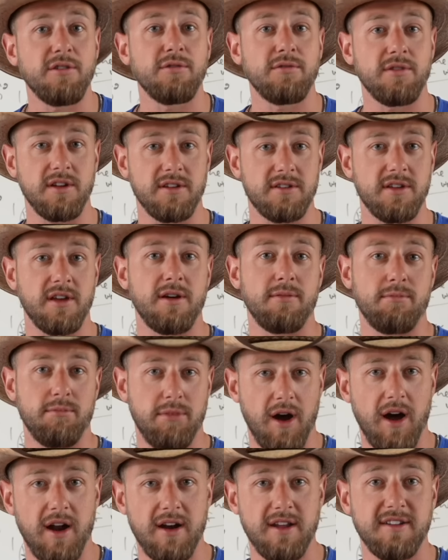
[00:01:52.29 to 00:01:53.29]
you need to
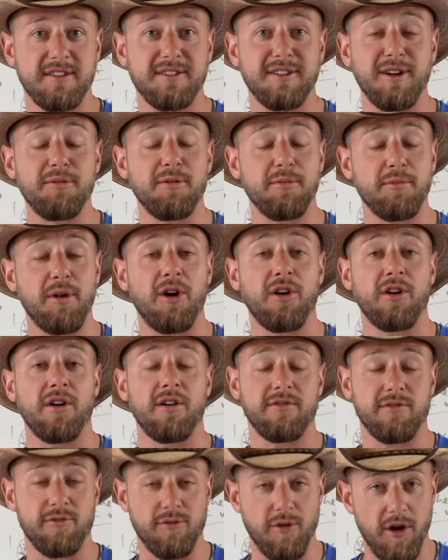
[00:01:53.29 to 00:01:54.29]
embody some amount
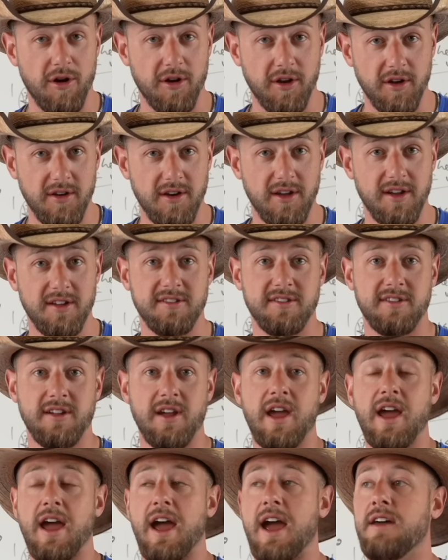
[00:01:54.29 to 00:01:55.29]
of ruggedness
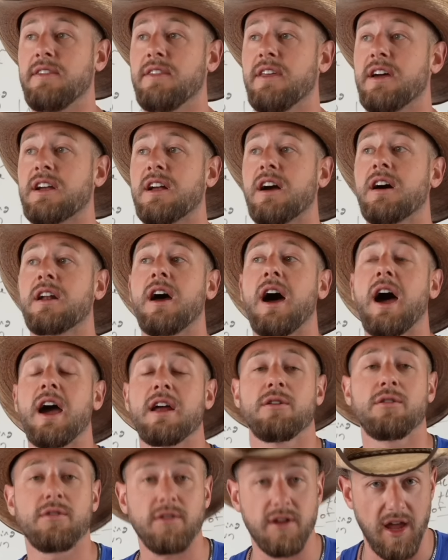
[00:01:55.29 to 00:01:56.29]
and like an I
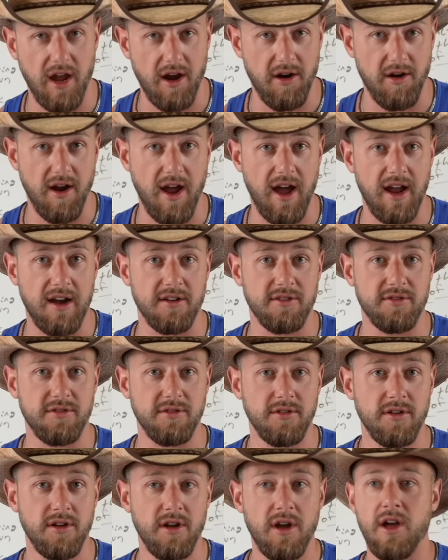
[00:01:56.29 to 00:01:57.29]
don't care
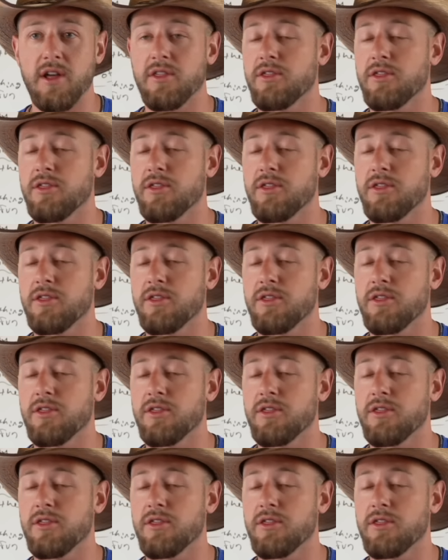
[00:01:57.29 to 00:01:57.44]
attitude.